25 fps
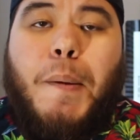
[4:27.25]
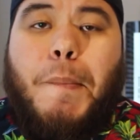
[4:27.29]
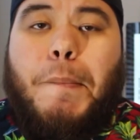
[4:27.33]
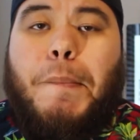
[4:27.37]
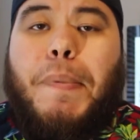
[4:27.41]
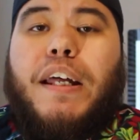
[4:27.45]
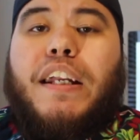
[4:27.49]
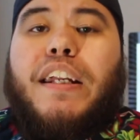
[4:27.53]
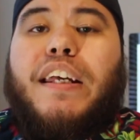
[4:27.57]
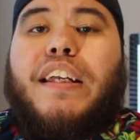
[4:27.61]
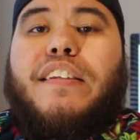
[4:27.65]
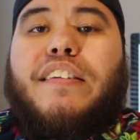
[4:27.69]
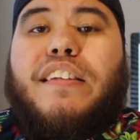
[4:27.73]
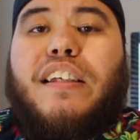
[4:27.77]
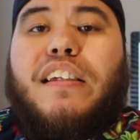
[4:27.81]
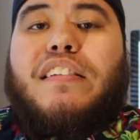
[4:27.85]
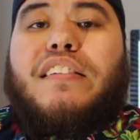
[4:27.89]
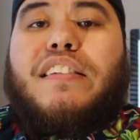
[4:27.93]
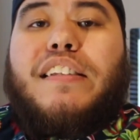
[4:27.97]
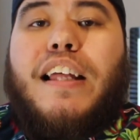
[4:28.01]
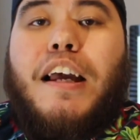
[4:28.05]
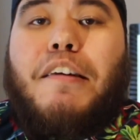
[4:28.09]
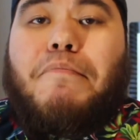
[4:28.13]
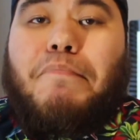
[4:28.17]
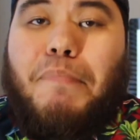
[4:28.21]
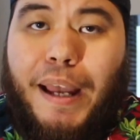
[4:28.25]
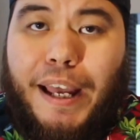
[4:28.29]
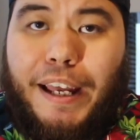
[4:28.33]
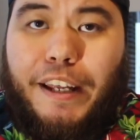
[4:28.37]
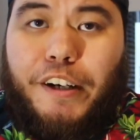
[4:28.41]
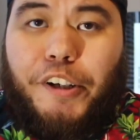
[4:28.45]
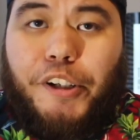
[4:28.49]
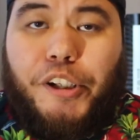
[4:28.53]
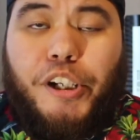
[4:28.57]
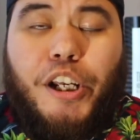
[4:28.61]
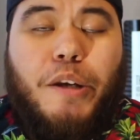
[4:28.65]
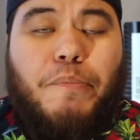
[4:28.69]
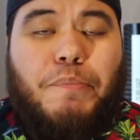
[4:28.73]
but it does not
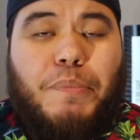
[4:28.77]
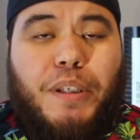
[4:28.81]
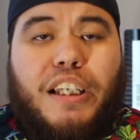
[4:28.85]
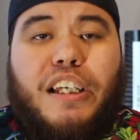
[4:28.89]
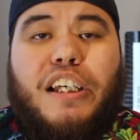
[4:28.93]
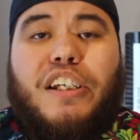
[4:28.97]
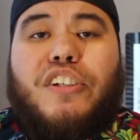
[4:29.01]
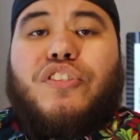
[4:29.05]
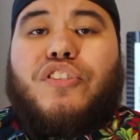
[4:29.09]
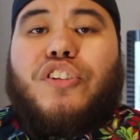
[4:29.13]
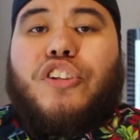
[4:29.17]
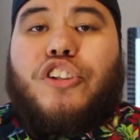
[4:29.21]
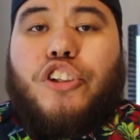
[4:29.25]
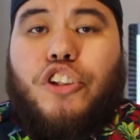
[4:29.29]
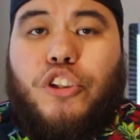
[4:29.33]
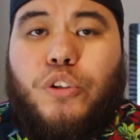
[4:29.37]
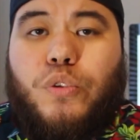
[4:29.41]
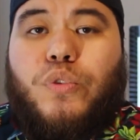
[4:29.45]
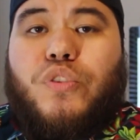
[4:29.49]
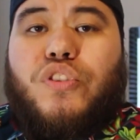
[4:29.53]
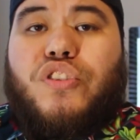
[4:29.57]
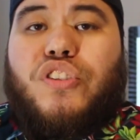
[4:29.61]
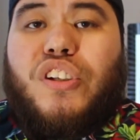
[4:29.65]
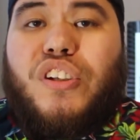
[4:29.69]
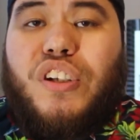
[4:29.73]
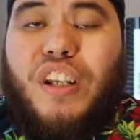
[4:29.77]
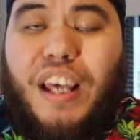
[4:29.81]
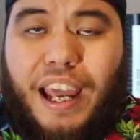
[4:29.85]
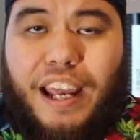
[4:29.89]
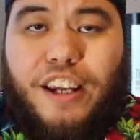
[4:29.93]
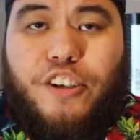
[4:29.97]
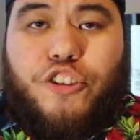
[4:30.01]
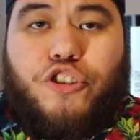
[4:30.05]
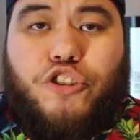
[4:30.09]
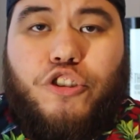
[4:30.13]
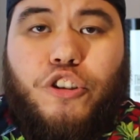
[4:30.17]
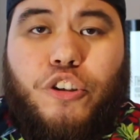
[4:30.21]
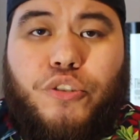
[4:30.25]
matter because the Houston
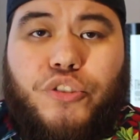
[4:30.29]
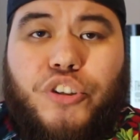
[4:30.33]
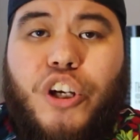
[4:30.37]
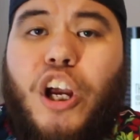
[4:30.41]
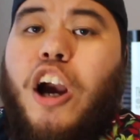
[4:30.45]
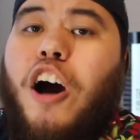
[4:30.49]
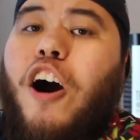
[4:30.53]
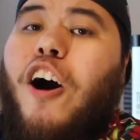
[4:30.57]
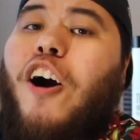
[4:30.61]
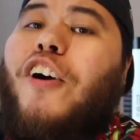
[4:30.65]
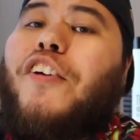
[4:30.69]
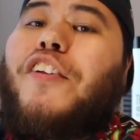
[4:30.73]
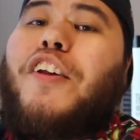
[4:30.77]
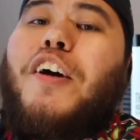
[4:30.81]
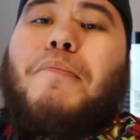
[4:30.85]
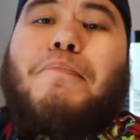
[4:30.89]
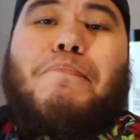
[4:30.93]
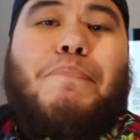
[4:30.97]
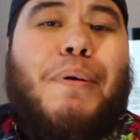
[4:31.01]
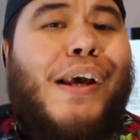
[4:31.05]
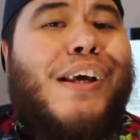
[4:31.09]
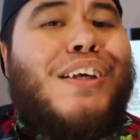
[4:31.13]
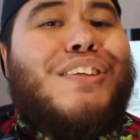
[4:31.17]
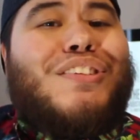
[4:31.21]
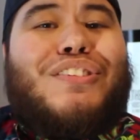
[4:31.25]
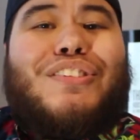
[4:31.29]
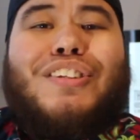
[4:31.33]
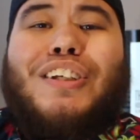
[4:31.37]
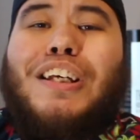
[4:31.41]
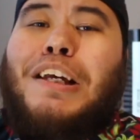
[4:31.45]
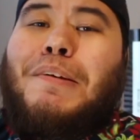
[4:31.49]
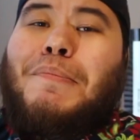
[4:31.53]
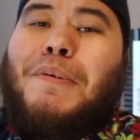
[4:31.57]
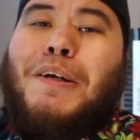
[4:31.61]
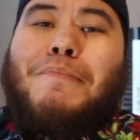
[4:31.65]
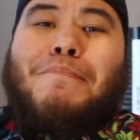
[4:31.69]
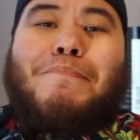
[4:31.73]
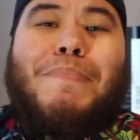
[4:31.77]
Astros are the best
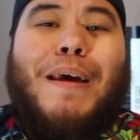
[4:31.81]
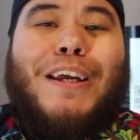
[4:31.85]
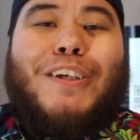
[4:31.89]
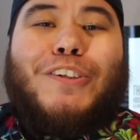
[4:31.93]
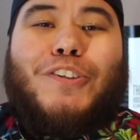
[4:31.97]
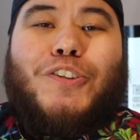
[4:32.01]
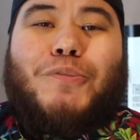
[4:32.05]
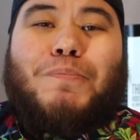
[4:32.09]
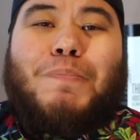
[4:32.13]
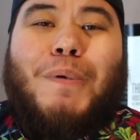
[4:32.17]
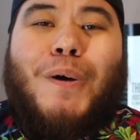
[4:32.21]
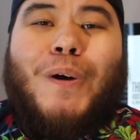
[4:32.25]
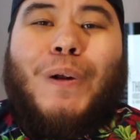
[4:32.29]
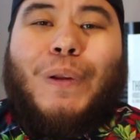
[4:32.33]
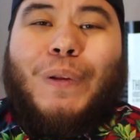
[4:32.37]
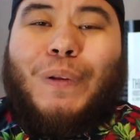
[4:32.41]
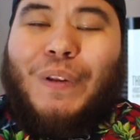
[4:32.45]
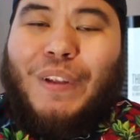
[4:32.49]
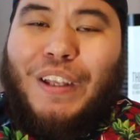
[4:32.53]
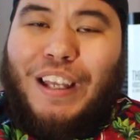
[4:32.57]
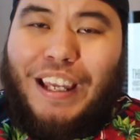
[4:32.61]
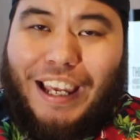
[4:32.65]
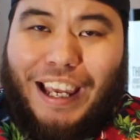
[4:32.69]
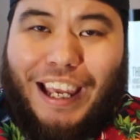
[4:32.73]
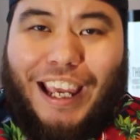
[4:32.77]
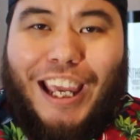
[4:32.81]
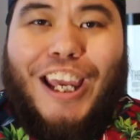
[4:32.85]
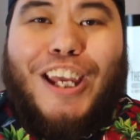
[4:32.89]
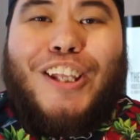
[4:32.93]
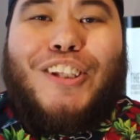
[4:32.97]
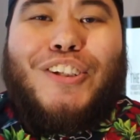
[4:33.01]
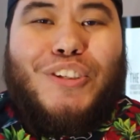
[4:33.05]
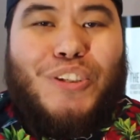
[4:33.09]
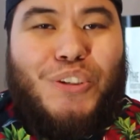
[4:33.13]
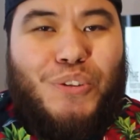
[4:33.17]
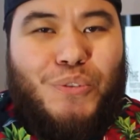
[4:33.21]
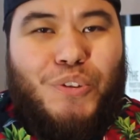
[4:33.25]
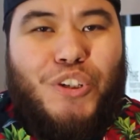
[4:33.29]
team in baseball,
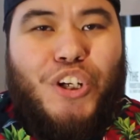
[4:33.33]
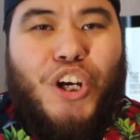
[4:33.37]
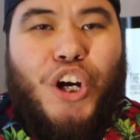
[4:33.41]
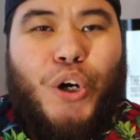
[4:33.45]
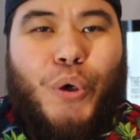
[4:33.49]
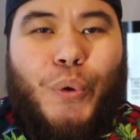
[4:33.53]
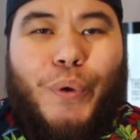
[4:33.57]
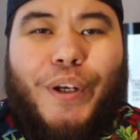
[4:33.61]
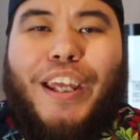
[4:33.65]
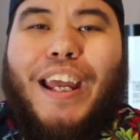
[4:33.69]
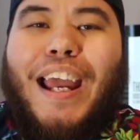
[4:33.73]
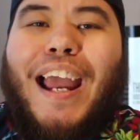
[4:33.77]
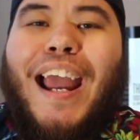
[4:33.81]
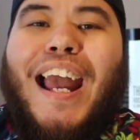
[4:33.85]
and you know it.